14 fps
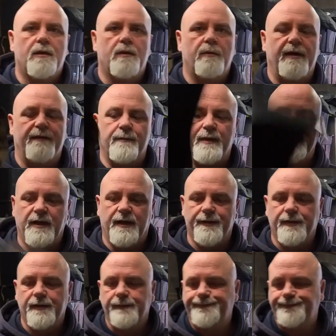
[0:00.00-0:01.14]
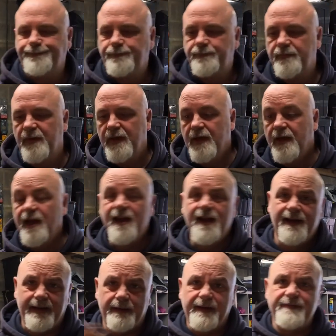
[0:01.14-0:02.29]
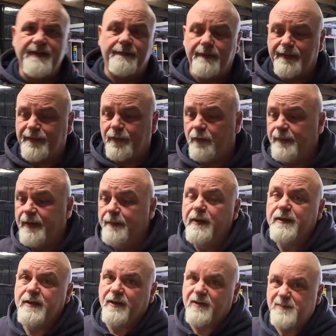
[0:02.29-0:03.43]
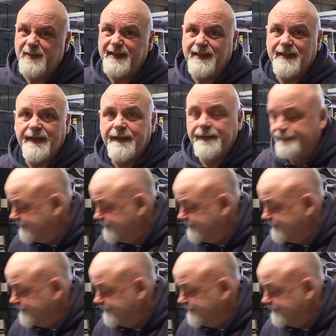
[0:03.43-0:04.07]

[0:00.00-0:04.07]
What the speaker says: We have a mudguard. Now, I've never really thought about mudguards particularly